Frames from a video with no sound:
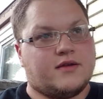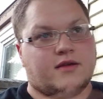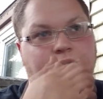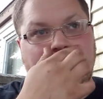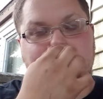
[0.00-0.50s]

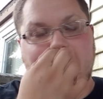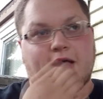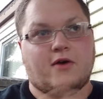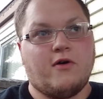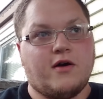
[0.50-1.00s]
came
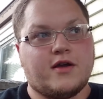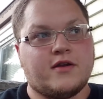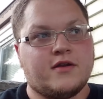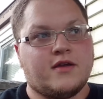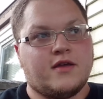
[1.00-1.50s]
back
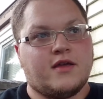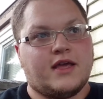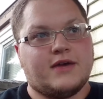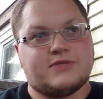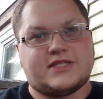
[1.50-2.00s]
on,
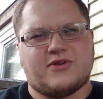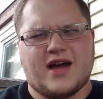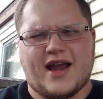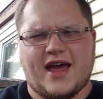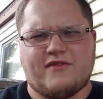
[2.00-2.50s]
it was still
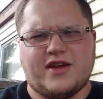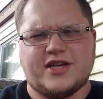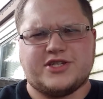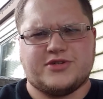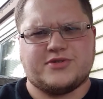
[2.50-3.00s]
kind of having
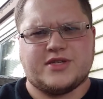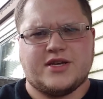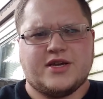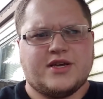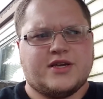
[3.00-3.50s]
issues.
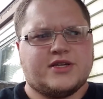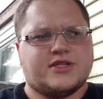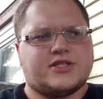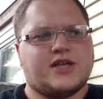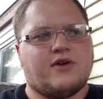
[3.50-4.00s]

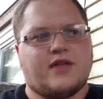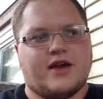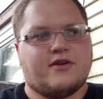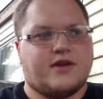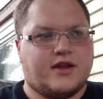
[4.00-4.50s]
So
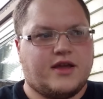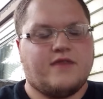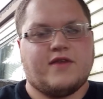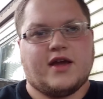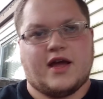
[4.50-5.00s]
later in the
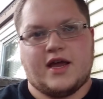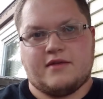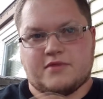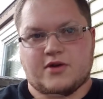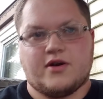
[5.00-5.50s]
evening, I
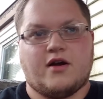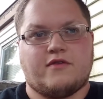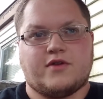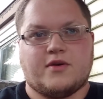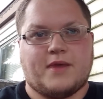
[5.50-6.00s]
turned it
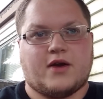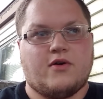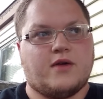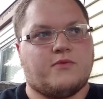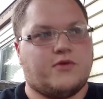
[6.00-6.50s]
off, turned it back
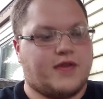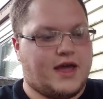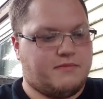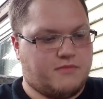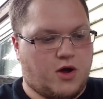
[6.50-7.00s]
on. Well,
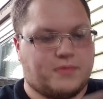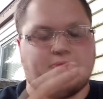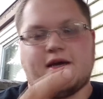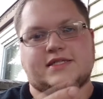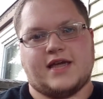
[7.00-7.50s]
that
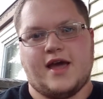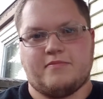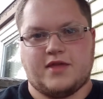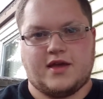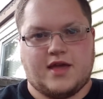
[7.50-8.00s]
optimizing
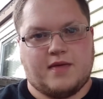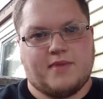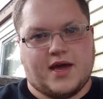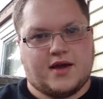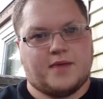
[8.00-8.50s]
app thing came
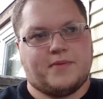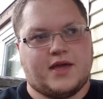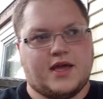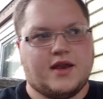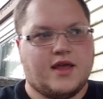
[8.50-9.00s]
back up
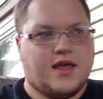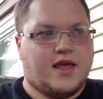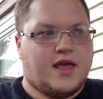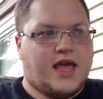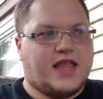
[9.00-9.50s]
again,
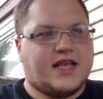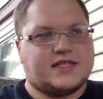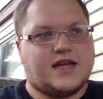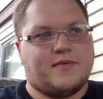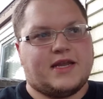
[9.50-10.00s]
and this
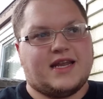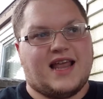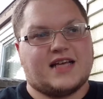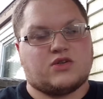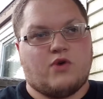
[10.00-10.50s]
time it didn't
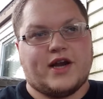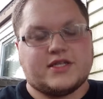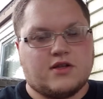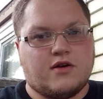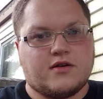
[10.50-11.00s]
last quite
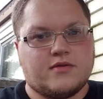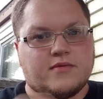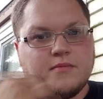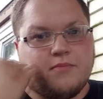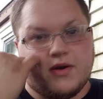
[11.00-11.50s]
as long,
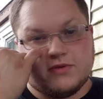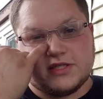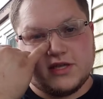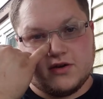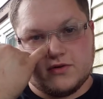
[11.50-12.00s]
but it was
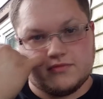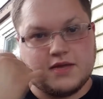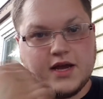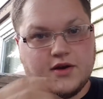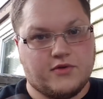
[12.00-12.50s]
still
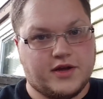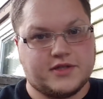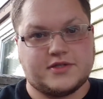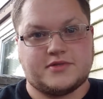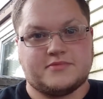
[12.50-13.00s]
an
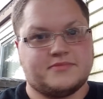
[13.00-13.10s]
annoyance.